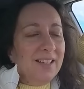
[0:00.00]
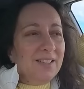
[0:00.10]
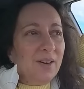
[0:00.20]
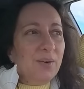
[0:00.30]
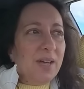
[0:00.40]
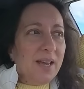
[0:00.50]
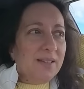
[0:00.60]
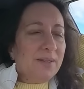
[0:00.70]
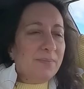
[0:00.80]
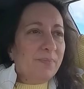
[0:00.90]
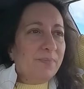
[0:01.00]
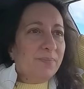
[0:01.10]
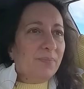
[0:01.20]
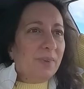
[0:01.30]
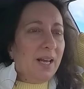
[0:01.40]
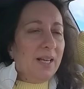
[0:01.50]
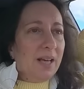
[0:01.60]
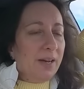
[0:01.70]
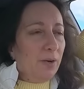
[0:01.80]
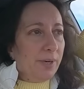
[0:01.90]
So yes,
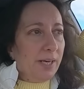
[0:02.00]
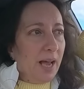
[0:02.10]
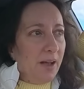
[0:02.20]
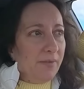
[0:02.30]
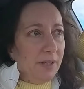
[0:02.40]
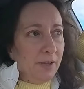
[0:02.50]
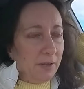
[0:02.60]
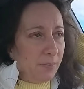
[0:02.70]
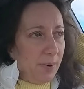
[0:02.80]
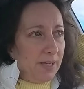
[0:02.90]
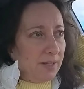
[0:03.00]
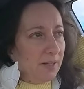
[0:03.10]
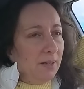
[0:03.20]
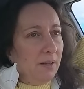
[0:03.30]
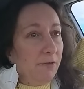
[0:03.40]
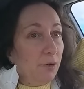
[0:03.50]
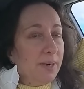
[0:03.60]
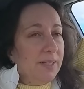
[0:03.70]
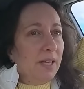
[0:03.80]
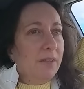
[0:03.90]
and I already have a little space for
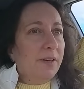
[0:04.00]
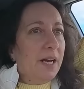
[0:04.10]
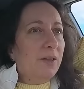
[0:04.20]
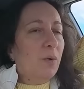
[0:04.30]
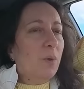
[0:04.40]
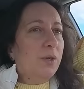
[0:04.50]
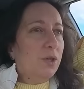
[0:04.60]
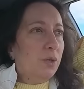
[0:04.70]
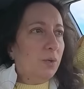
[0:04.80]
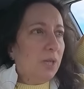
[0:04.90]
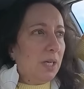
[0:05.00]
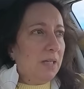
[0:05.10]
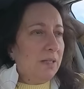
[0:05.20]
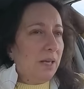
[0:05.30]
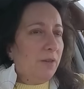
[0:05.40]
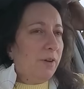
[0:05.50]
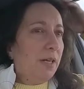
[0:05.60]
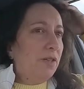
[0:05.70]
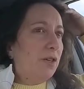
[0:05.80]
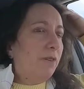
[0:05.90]
myself, and I don't want to use the inside of
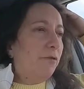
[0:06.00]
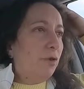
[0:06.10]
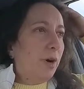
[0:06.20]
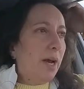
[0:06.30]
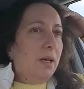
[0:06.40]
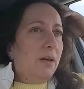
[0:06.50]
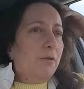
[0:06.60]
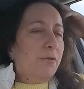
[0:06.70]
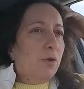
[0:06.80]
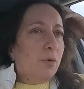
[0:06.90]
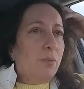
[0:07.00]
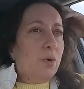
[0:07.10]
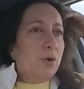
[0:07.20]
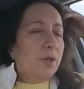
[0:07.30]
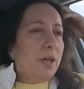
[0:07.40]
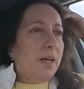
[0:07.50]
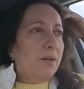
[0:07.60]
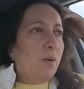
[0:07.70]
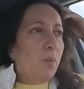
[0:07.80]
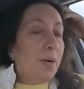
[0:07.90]
Elantra for more
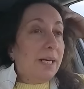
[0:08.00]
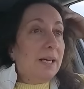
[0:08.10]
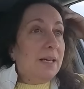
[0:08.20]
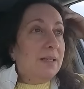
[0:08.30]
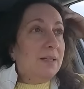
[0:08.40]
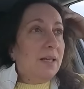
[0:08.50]
than what it is.